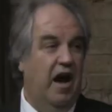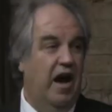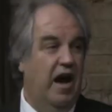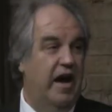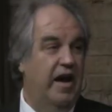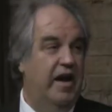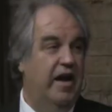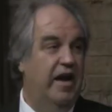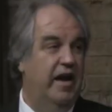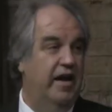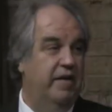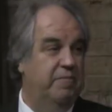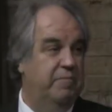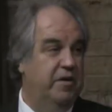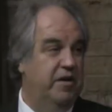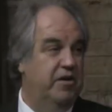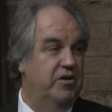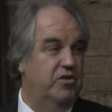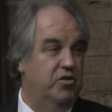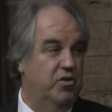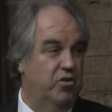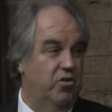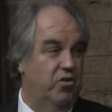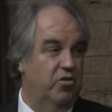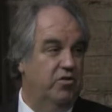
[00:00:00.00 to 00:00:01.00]
I had been
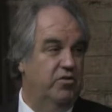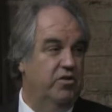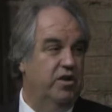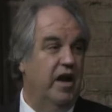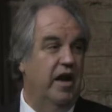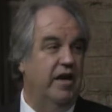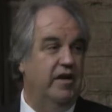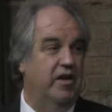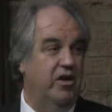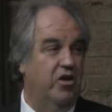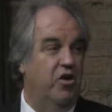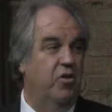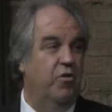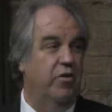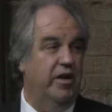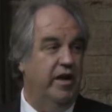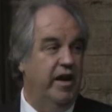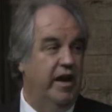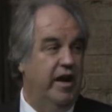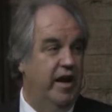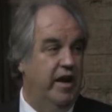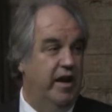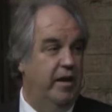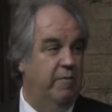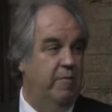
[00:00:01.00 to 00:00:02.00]
told that I could go into
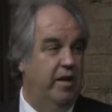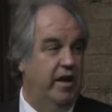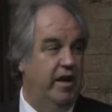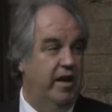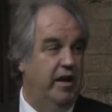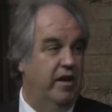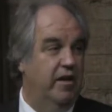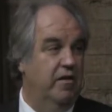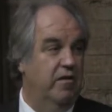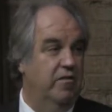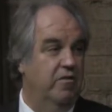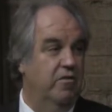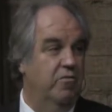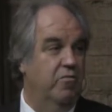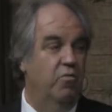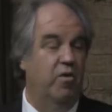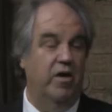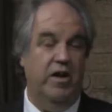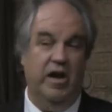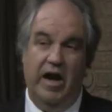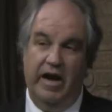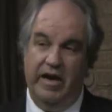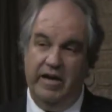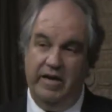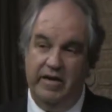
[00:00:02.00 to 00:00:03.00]
any meeting.
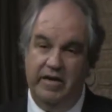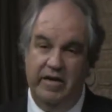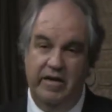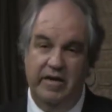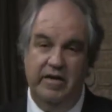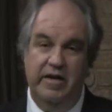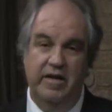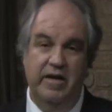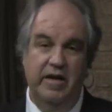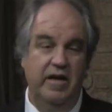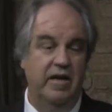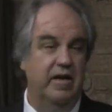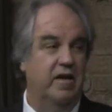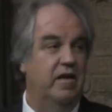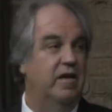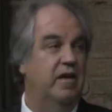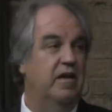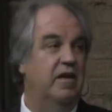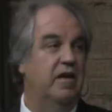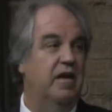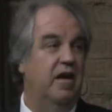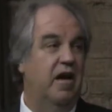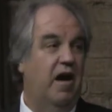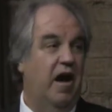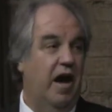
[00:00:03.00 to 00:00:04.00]
When I did,
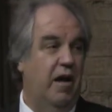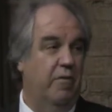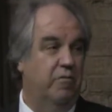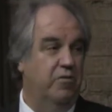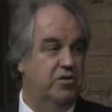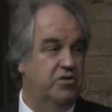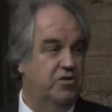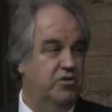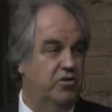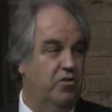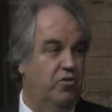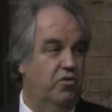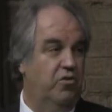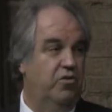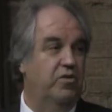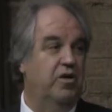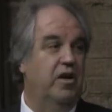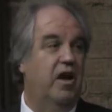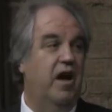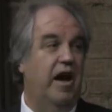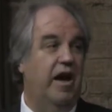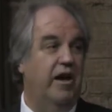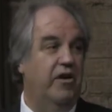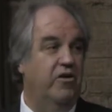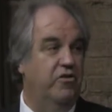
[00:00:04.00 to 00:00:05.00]
I was told
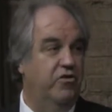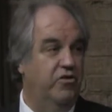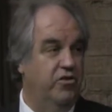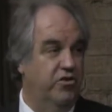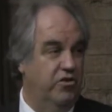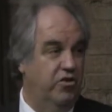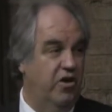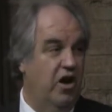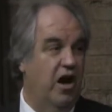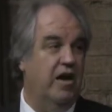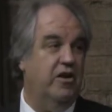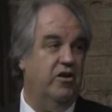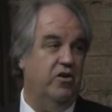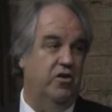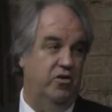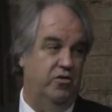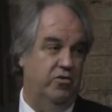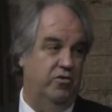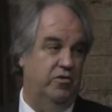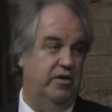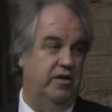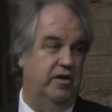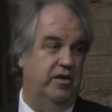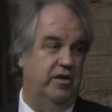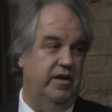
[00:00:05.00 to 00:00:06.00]
I could not
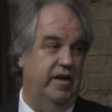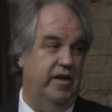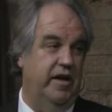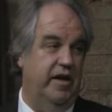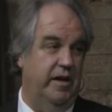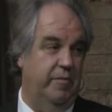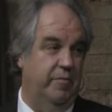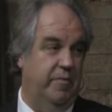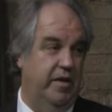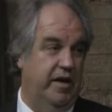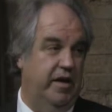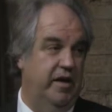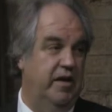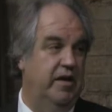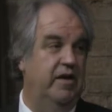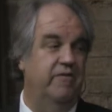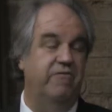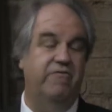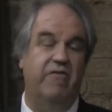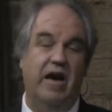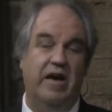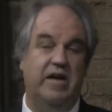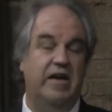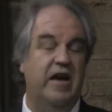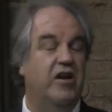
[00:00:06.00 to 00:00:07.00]
go into any meeting. In
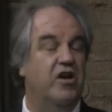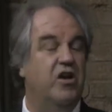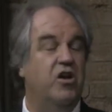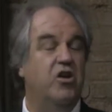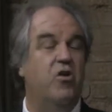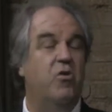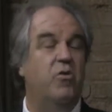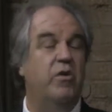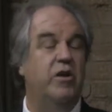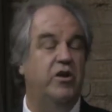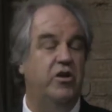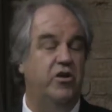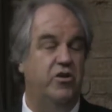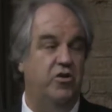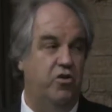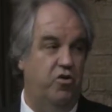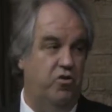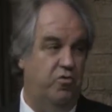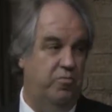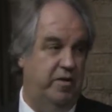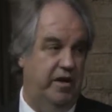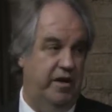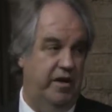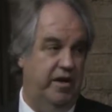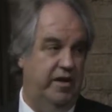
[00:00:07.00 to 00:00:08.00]
fact, I could go into no
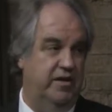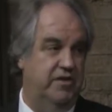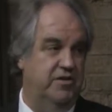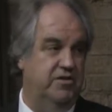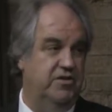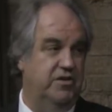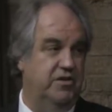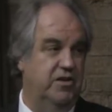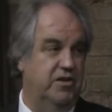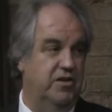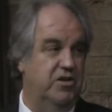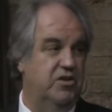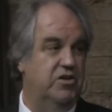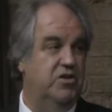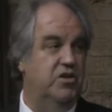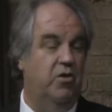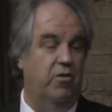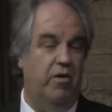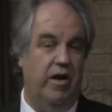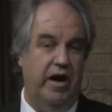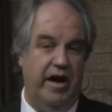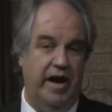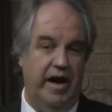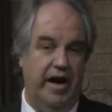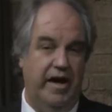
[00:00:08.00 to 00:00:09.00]
meetings. So
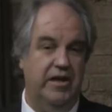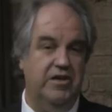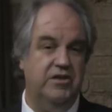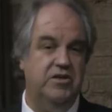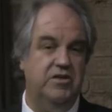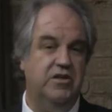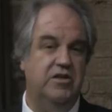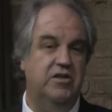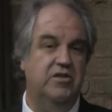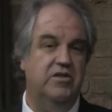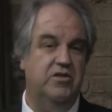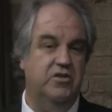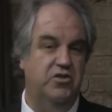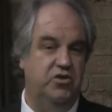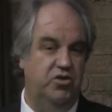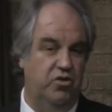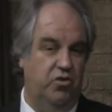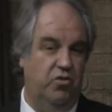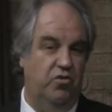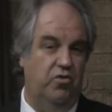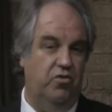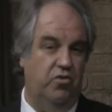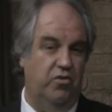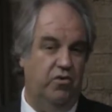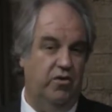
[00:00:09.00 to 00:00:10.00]
I asked
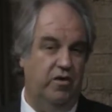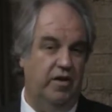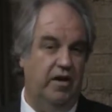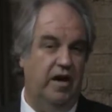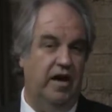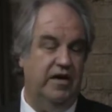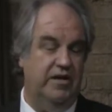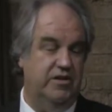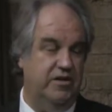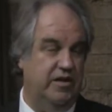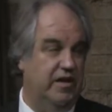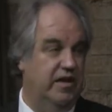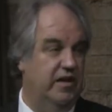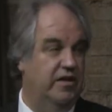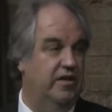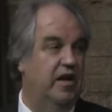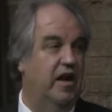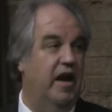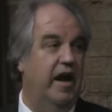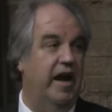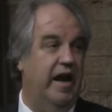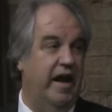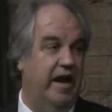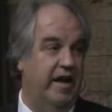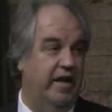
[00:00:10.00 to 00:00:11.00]
Joel Horn, I said that
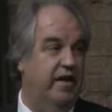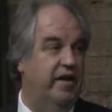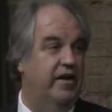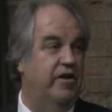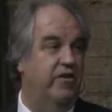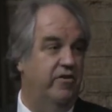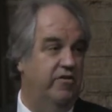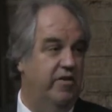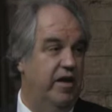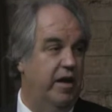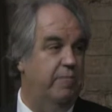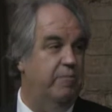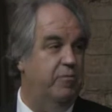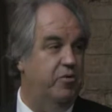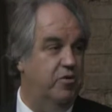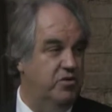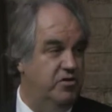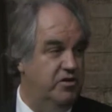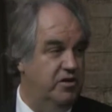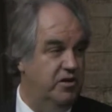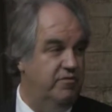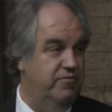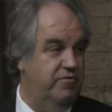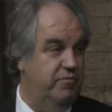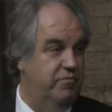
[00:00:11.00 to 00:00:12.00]
I had to hear that
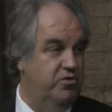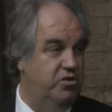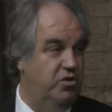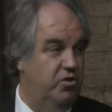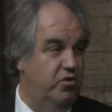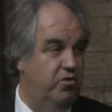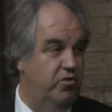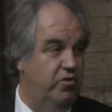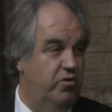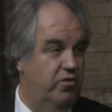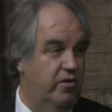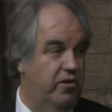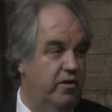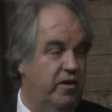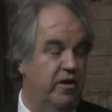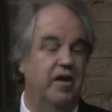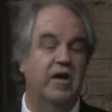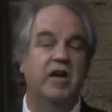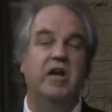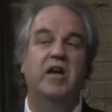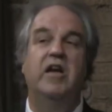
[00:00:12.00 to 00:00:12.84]
personally from Joel Horn.